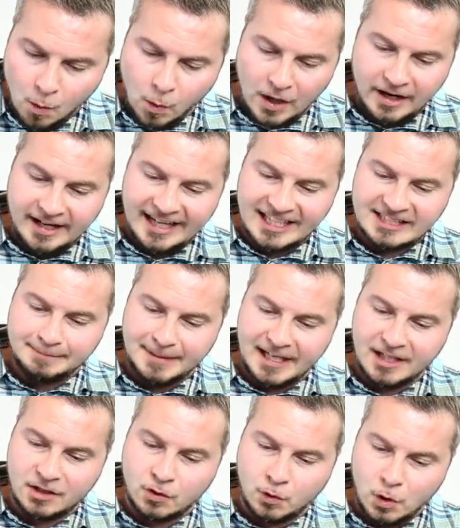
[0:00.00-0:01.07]
where it has
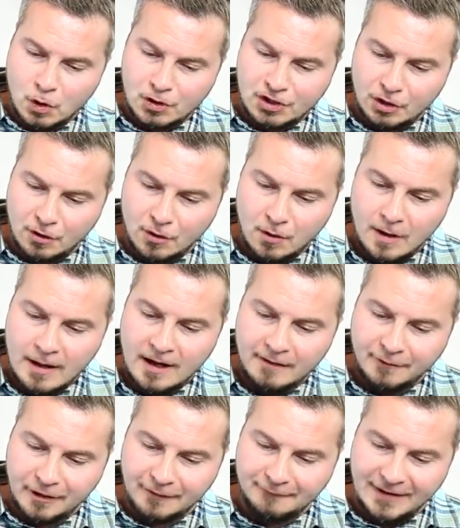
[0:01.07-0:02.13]
been crucial
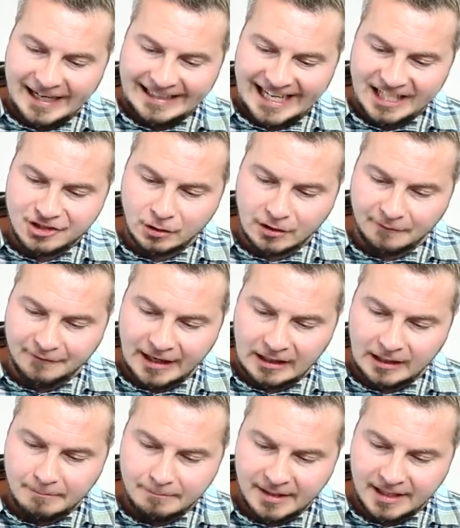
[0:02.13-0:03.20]
for the financial
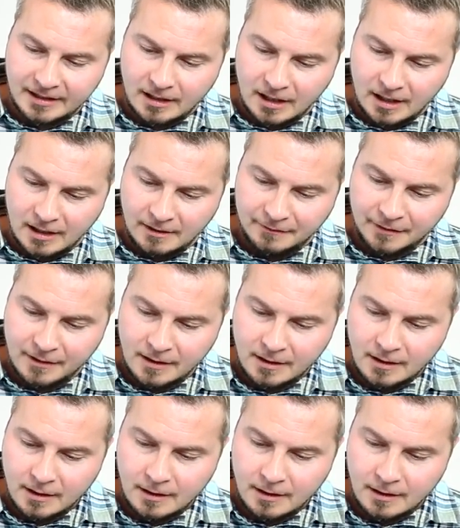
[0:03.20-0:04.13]
development of